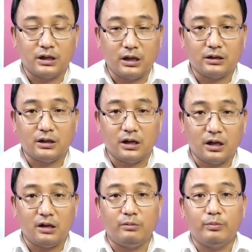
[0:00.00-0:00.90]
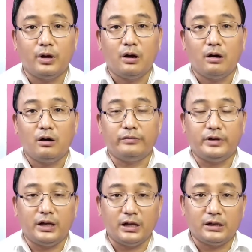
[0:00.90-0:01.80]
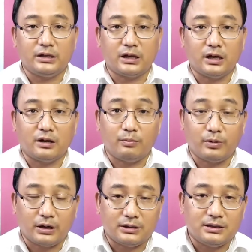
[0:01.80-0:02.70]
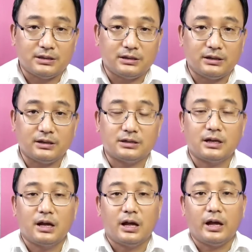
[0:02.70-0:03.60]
Take the help of the healthcare practitioners